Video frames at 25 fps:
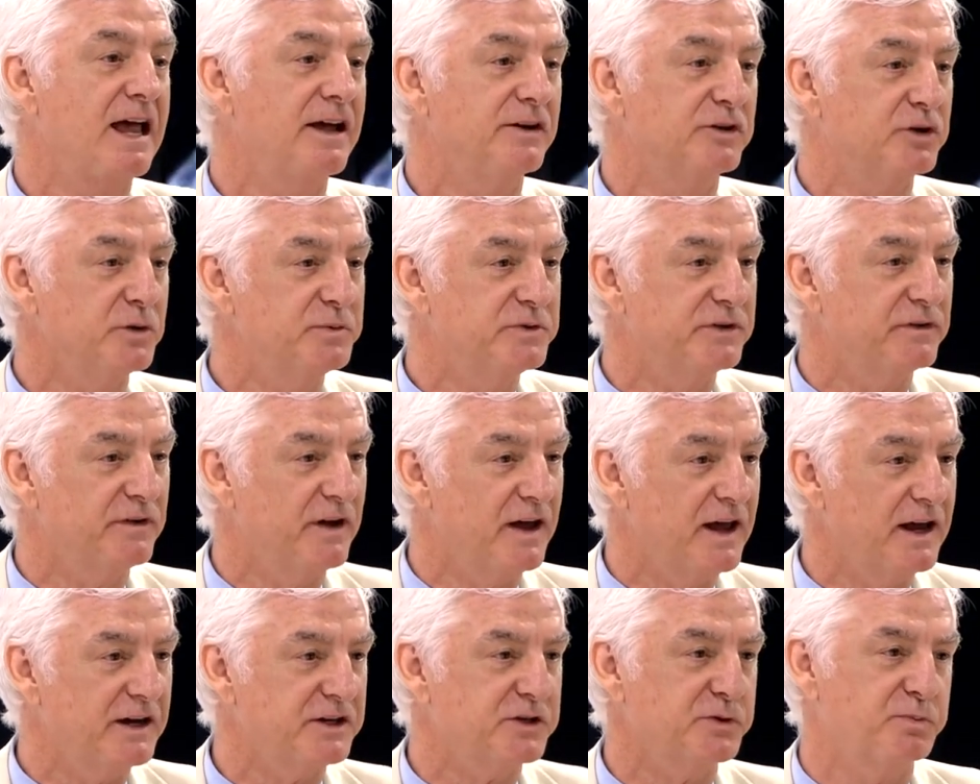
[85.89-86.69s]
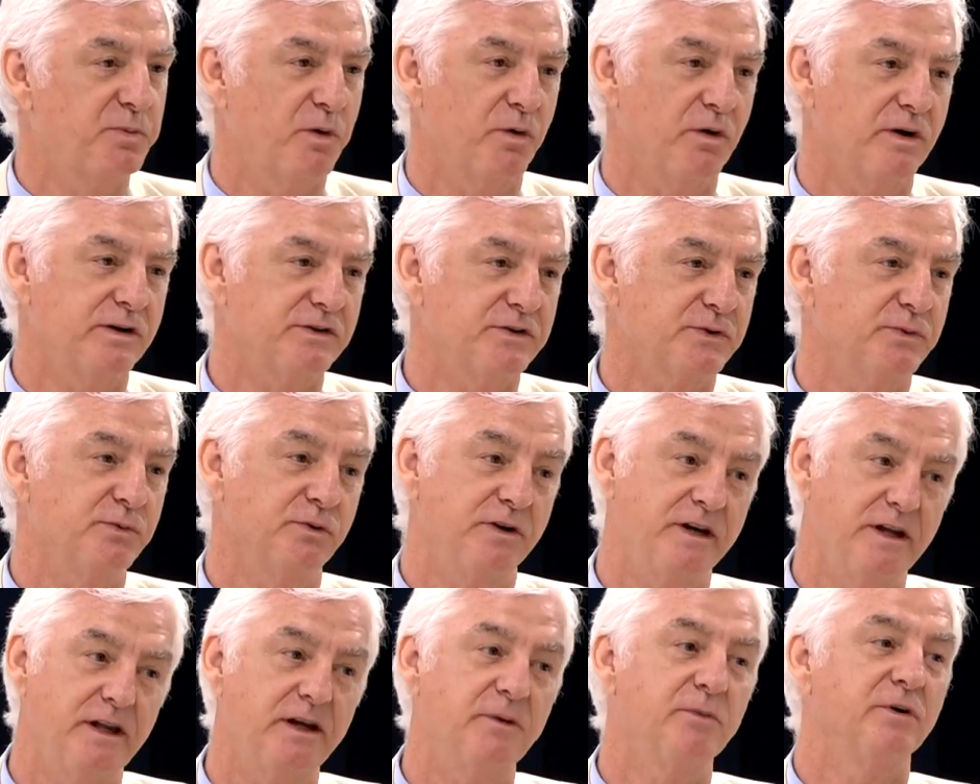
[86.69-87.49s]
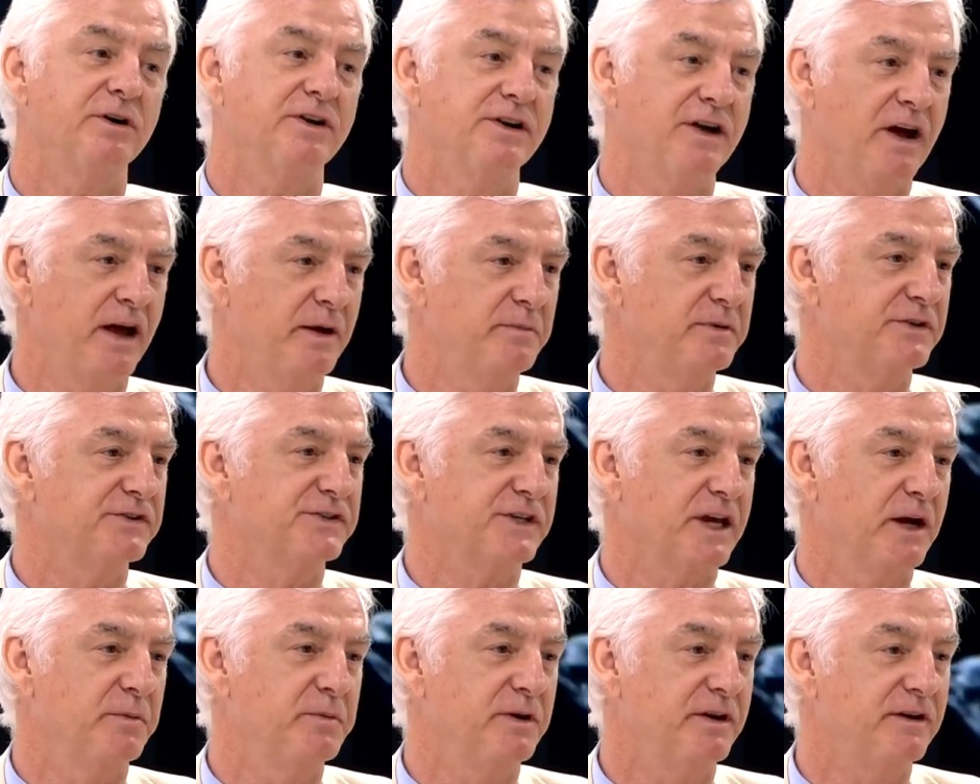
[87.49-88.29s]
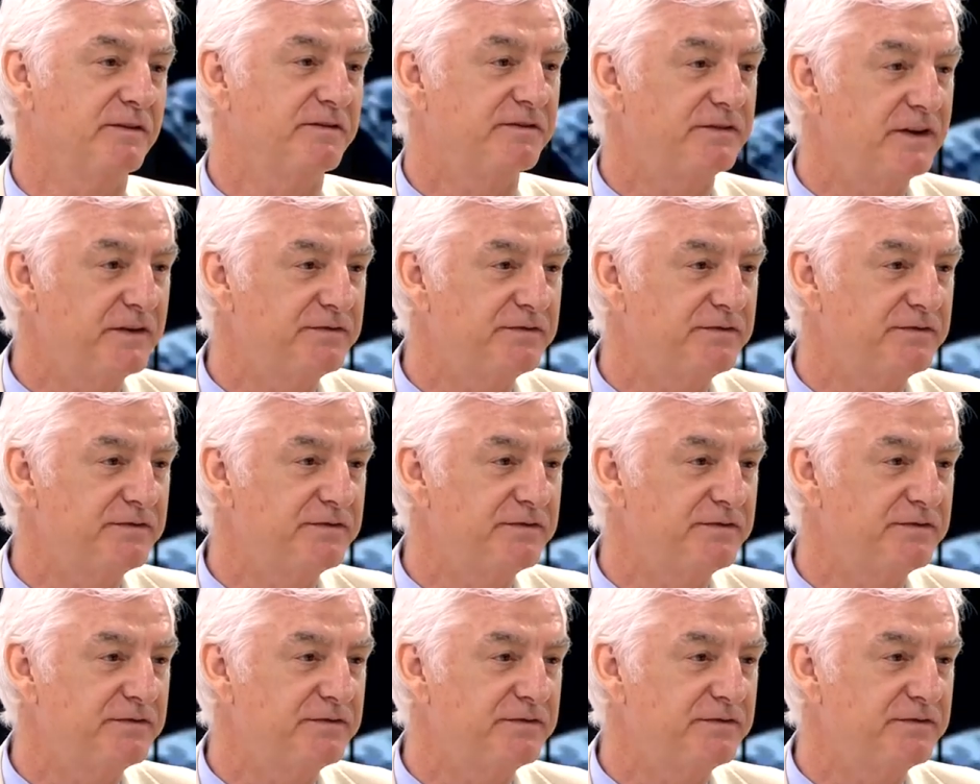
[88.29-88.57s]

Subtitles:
In terms of exports, really where diamonds come in,